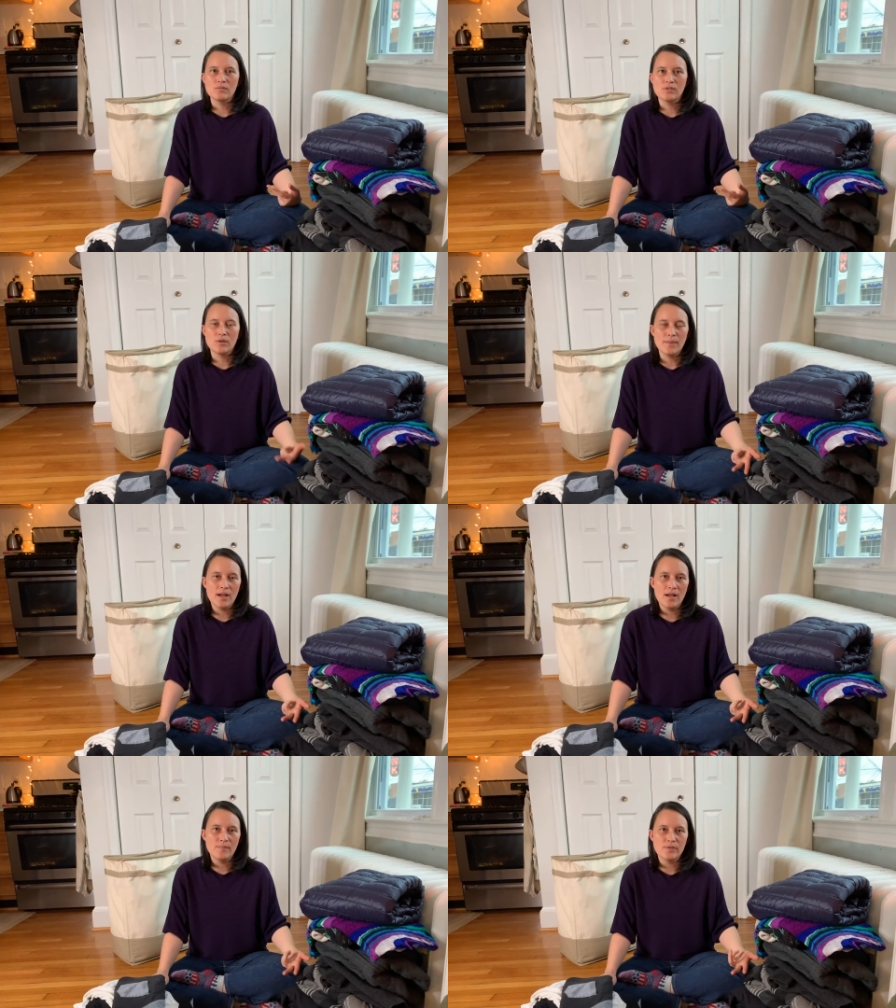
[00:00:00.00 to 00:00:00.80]
you're a
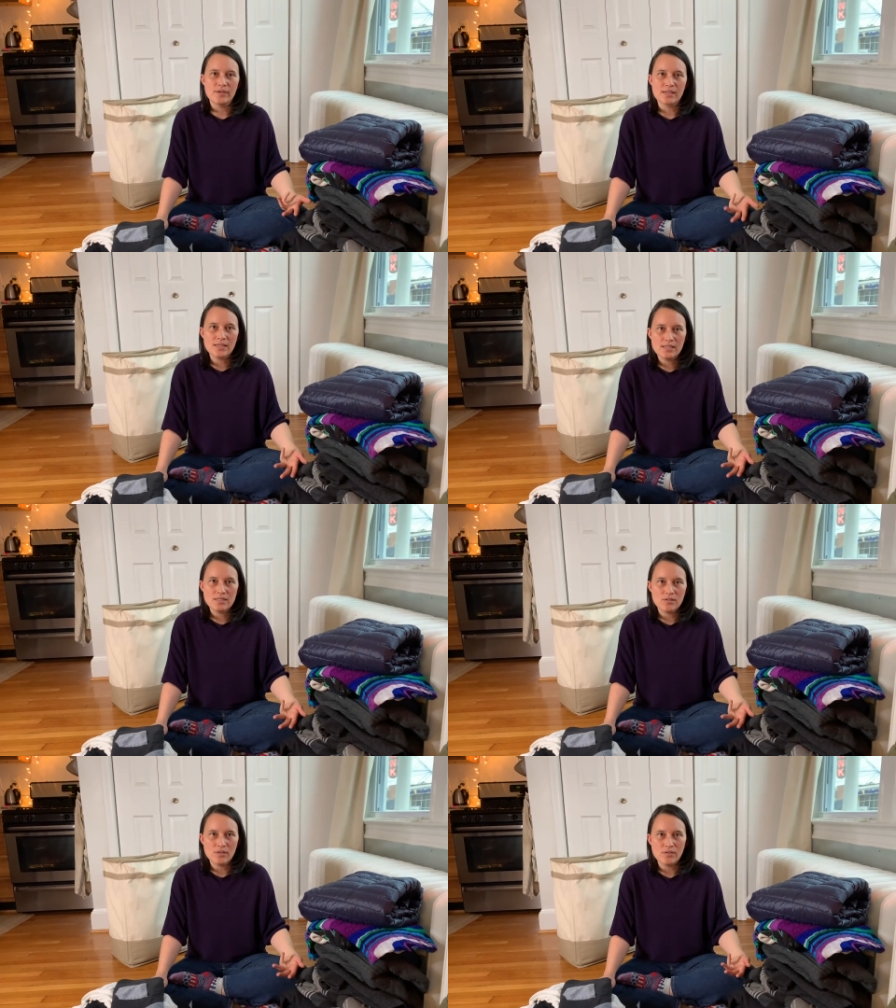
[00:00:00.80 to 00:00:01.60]
mom, you've got kids
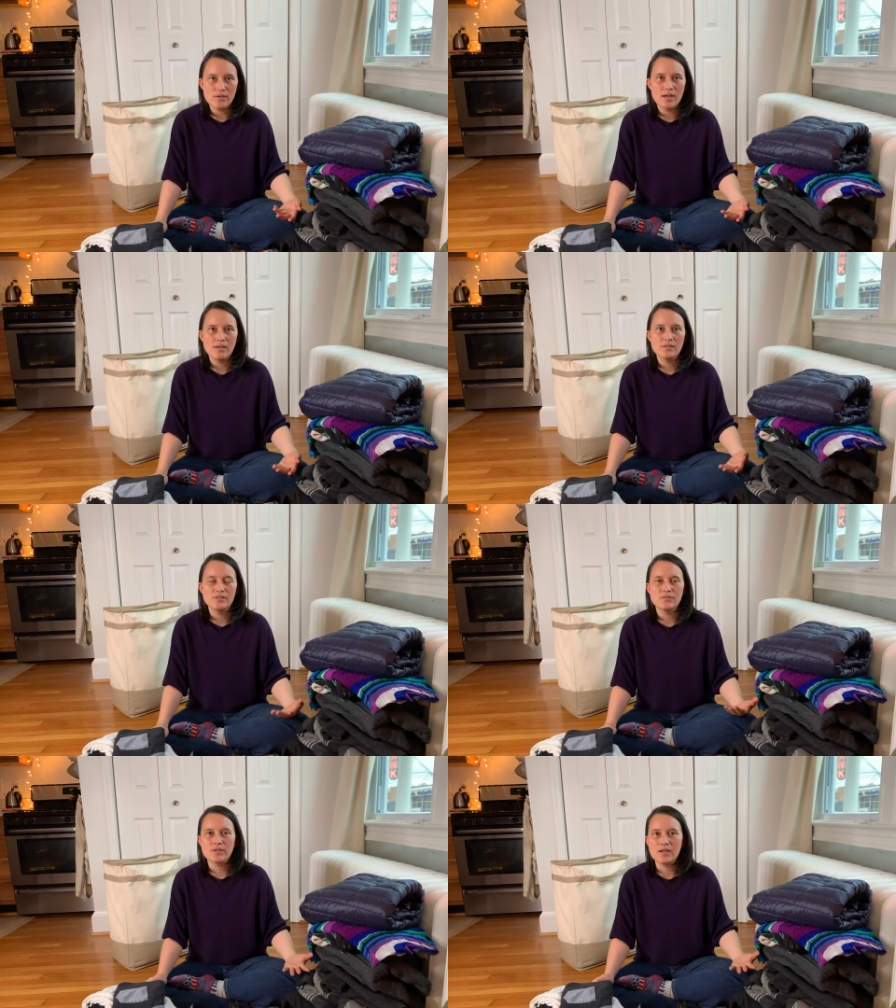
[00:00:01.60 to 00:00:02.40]
to run around,
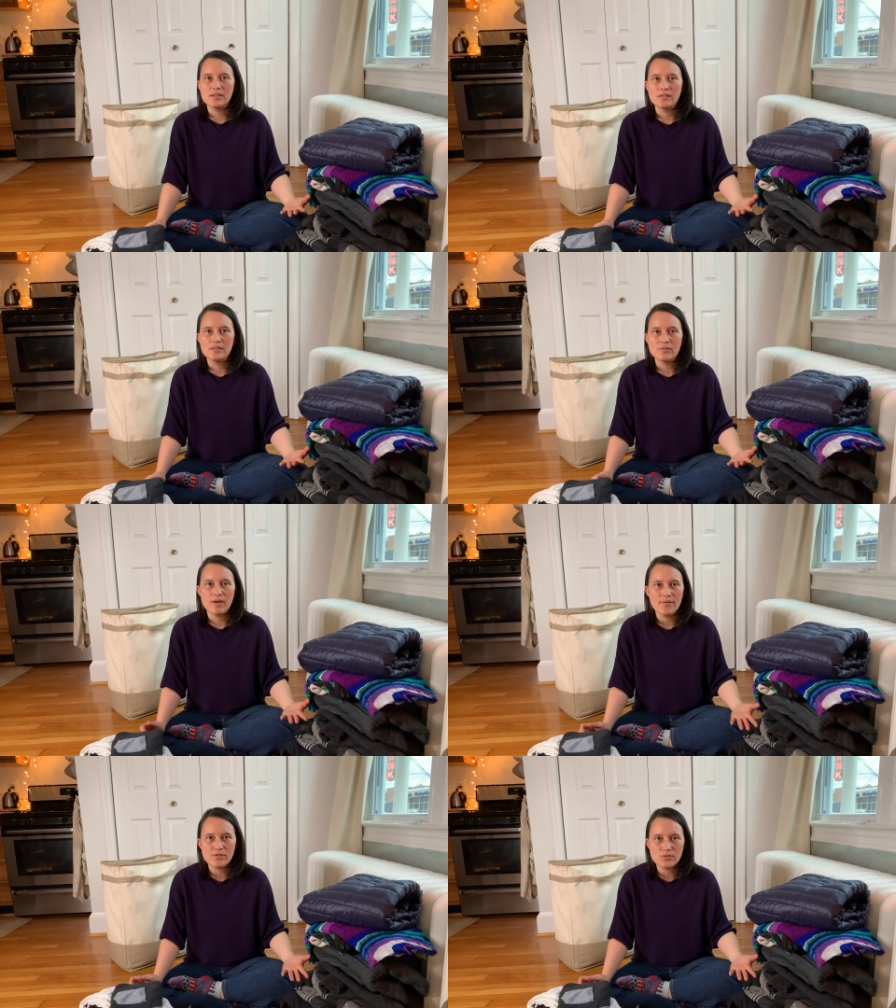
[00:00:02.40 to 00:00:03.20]
you've got, you know,
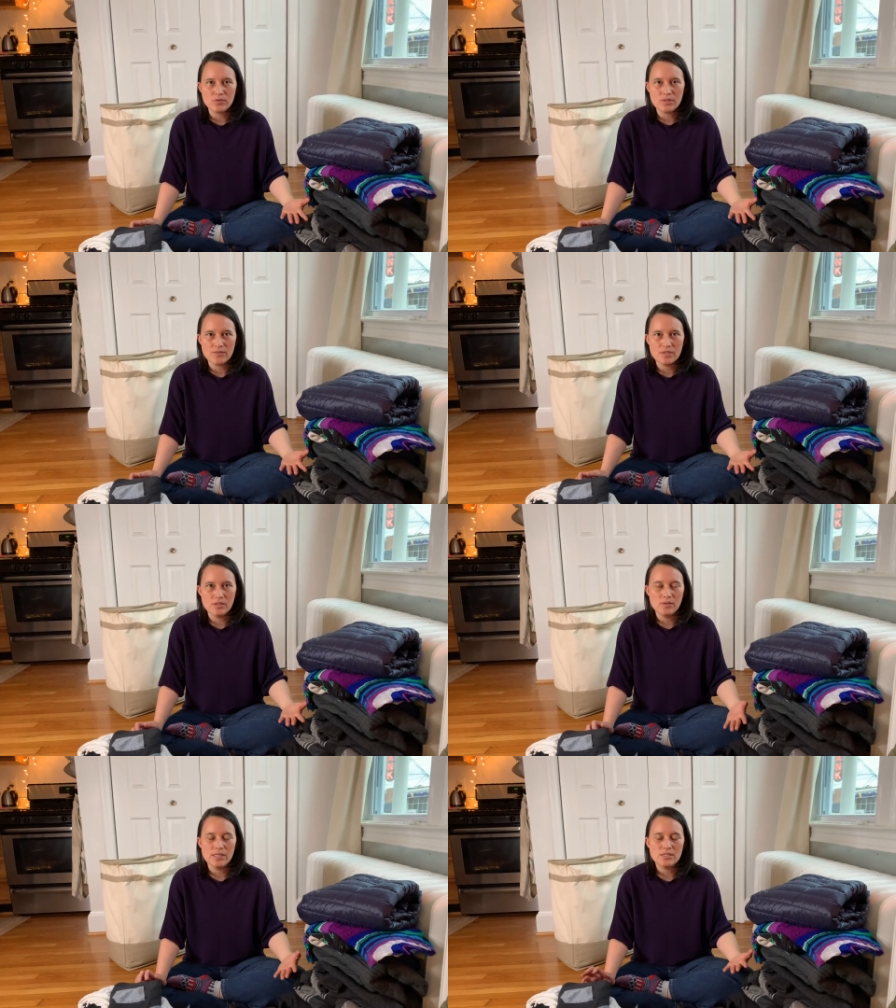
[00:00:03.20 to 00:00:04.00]
after school stuff to
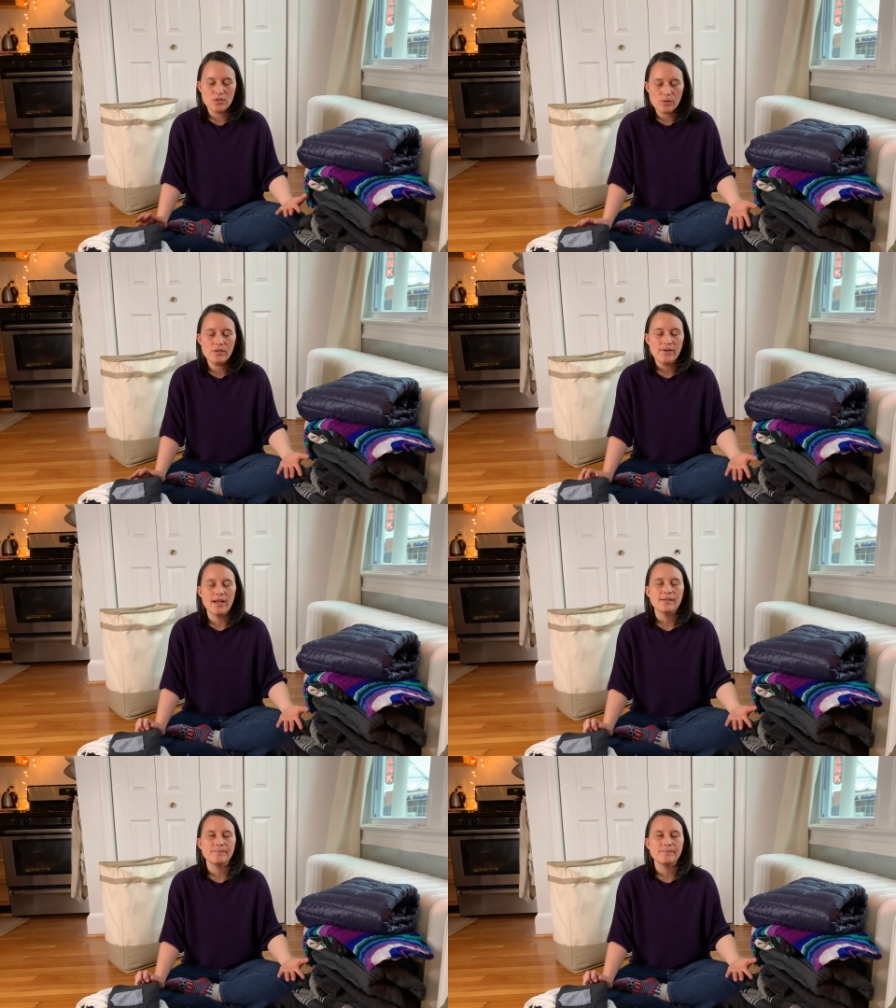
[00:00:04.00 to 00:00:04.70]
do, it's totally fine.